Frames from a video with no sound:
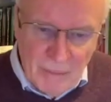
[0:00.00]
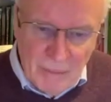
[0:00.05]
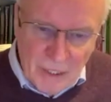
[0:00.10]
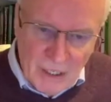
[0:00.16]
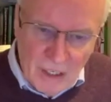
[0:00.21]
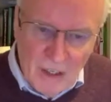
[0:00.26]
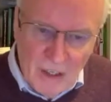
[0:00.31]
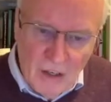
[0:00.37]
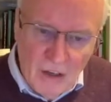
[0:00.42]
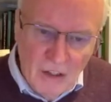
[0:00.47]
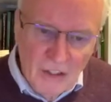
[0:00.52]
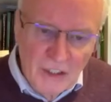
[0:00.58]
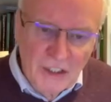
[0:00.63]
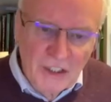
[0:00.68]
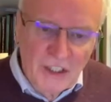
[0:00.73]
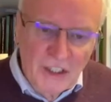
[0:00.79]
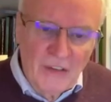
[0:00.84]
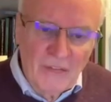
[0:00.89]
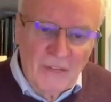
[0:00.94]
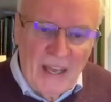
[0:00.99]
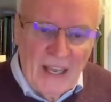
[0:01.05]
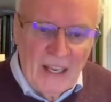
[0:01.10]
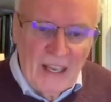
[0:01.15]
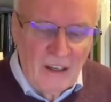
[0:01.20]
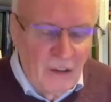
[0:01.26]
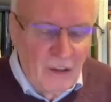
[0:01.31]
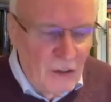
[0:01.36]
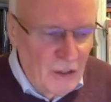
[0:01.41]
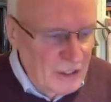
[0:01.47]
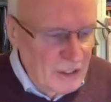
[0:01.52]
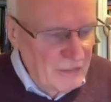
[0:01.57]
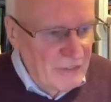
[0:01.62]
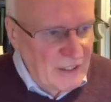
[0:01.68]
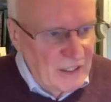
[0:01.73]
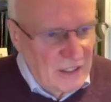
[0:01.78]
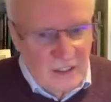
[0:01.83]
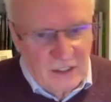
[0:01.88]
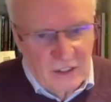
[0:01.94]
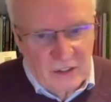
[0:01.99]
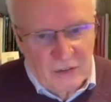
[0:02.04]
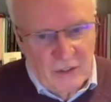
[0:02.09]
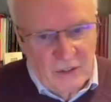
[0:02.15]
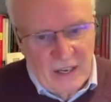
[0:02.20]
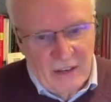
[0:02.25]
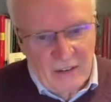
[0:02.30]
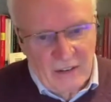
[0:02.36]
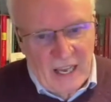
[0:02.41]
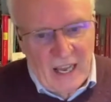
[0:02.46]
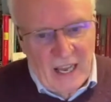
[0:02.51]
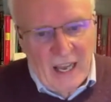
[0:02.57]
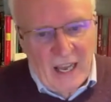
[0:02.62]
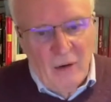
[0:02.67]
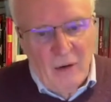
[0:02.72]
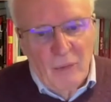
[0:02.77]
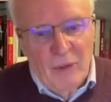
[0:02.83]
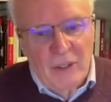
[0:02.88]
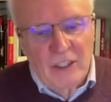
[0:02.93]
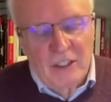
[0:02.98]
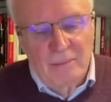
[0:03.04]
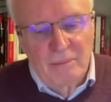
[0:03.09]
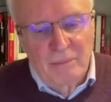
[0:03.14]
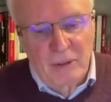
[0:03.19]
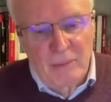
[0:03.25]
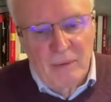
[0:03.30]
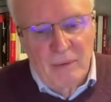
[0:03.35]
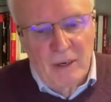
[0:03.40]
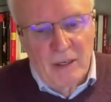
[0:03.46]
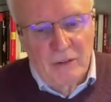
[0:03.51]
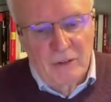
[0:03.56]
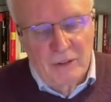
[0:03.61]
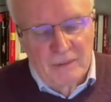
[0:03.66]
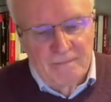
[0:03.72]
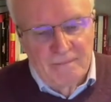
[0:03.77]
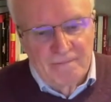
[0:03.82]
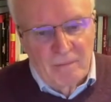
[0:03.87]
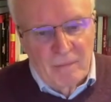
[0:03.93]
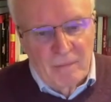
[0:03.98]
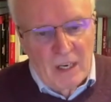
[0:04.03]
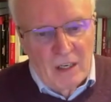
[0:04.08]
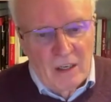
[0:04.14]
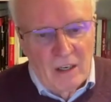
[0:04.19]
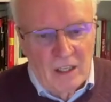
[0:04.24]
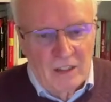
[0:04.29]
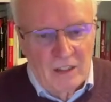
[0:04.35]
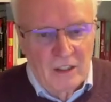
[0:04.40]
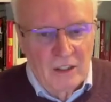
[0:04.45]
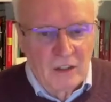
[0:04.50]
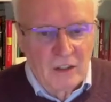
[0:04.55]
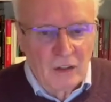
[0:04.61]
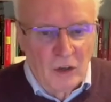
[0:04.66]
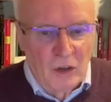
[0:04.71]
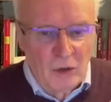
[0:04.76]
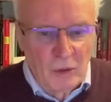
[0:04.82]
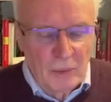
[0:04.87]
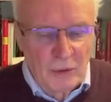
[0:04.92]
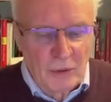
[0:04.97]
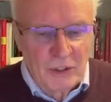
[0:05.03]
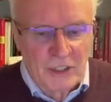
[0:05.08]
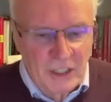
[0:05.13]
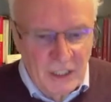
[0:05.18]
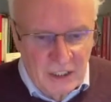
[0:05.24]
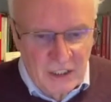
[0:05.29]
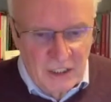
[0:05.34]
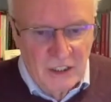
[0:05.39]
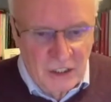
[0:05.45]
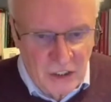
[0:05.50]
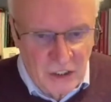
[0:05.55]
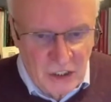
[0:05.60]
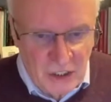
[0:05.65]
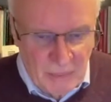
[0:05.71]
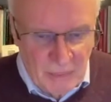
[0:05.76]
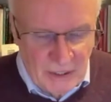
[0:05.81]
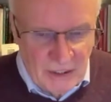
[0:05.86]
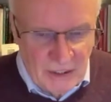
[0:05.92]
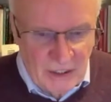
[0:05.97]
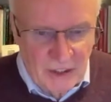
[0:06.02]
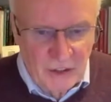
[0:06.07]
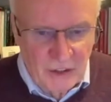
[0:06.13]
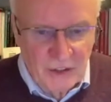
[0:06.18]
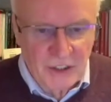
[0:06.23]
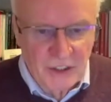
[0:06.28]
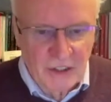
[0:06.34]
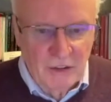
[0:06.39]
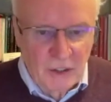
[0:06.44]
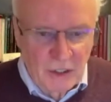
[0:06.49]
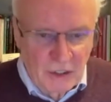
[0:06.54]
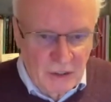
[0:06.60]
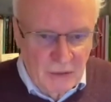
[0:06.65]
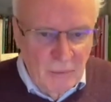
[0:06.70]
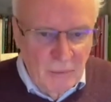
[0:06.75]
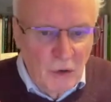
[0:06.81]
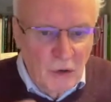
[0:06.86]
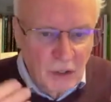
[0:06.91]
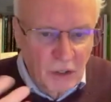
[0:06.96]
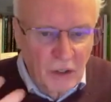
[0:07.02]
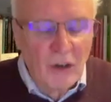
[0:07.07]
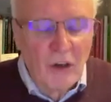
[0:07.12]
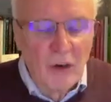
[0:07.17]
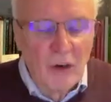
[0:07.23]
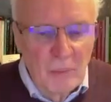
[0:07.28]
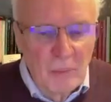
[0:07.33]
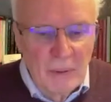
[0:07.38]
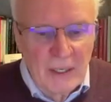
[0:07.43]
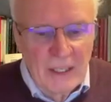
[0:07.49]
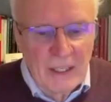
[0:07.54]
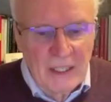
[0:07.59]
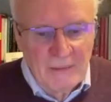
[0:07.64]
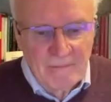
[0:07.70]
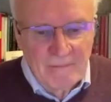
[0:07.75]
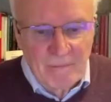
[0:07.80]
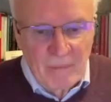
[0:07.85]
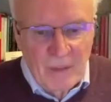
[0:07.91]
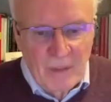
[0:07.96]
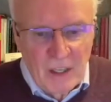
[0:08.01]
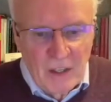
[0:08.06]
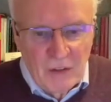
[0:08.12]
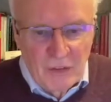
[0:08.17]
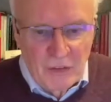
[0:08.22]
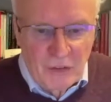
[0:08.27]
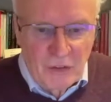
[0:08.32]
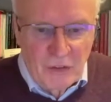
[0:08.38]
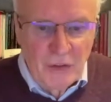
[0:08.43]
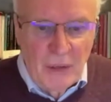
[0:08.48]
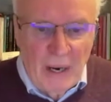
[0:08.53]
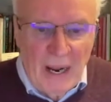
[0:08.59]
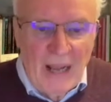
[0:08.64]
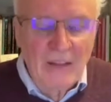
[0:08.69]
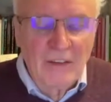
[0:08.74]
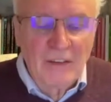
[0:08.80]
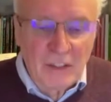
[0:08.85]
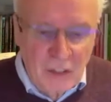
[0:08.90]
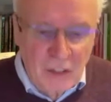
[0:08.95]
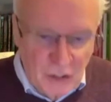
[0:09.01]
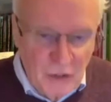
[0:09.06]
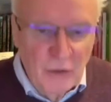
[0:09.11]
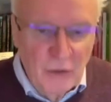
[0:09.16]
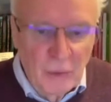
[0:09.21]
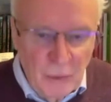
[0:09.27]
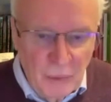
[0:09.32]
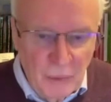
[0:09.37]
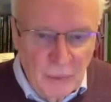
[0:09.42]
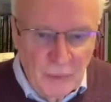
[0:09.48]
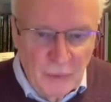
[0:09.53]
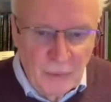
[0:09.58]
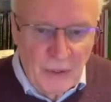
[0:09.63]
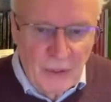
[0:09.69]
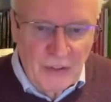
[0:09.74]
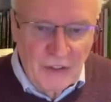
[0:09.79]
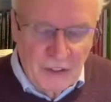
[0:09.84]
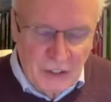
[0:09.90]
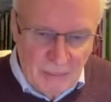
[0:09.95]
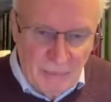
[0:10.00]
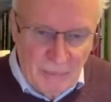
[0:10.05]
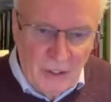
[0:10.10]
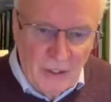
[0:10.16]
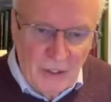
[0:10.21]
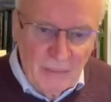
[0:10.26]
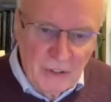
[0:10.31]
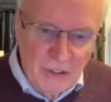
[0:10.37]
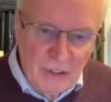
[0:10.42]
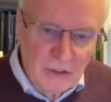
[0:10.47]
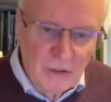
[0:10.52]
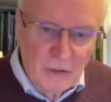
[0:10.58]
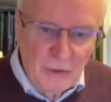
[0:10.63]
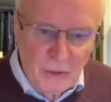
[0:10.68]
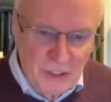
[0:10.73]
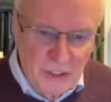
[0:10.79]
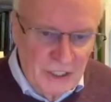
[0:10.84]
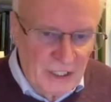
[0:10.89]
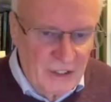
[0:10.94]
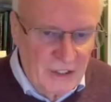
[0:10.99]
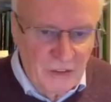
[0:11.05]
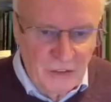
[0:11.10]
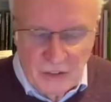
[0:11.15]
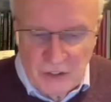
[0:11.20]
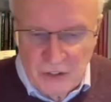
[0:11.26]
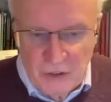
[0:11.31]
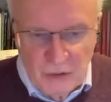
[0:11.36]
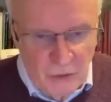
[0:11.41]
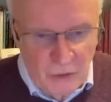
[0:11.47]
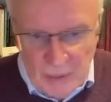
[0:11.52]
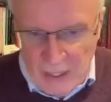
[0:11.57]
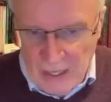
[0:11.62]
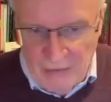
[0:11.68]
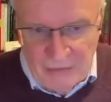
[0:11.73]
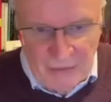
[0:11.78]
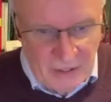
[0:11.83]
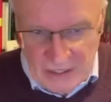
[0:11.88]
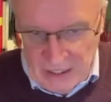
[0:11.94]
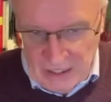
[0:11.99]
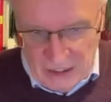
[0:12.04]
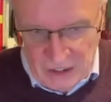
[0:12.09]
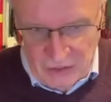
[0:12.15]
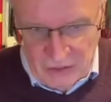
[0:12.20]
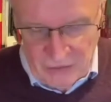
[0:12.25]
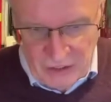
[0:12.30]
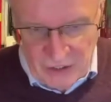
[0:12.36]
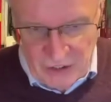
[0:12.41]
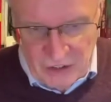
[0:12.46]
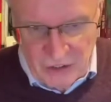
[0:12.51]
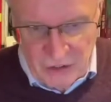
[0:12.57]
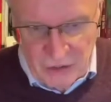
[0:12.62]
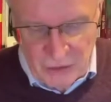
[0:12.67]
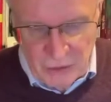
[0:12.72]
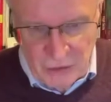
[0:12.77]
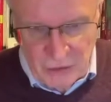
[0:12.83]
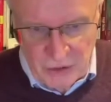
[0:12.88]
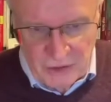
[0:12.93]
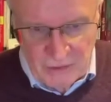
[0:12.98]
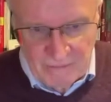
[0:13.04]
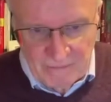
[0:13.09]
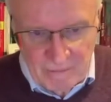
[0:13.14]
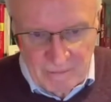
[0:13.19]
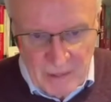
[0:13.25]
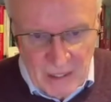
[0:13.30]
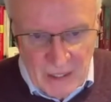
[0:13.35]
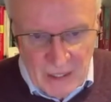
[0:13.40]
But alongside that, a lot of it is around how we can promote like a global citizenship ethos, or look more globally throughout the school, whether it's a primary school or secondary school, whatever nature of the institution.